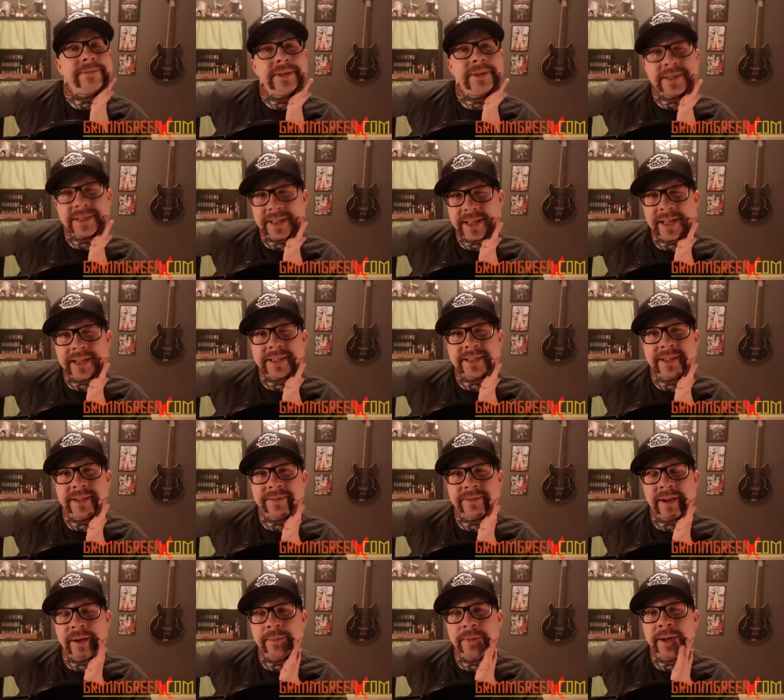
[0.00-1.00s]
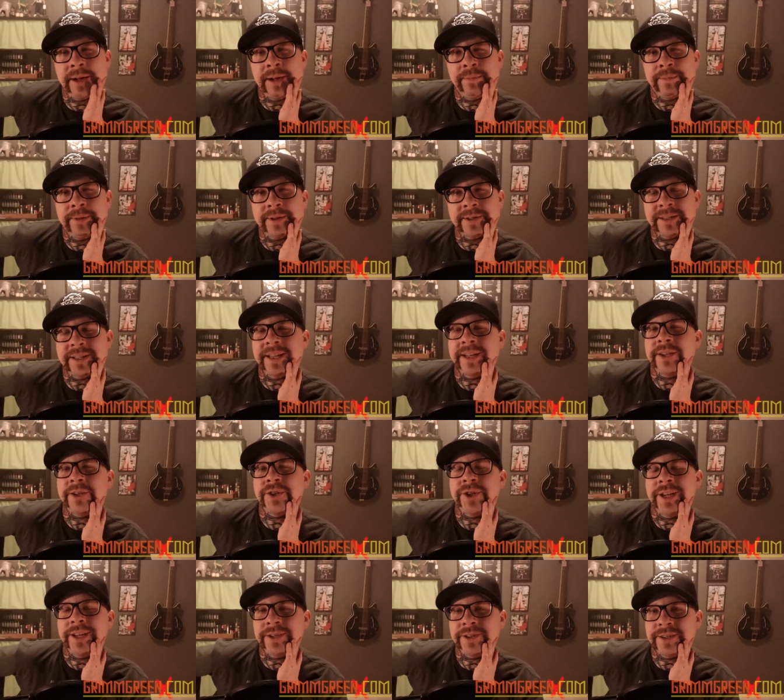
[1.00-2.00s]
There's a lot of stuff coming up. There's a lot of
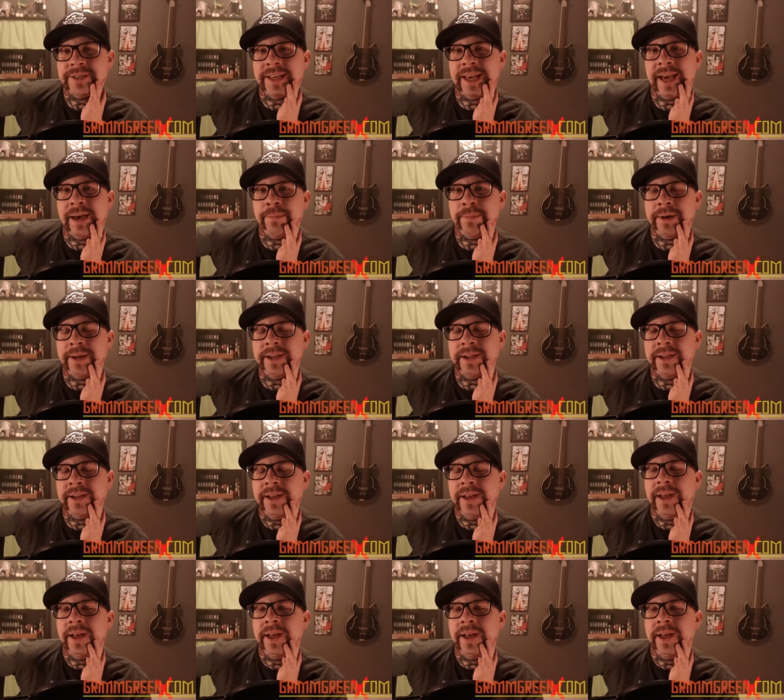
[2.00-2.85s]
changes happening.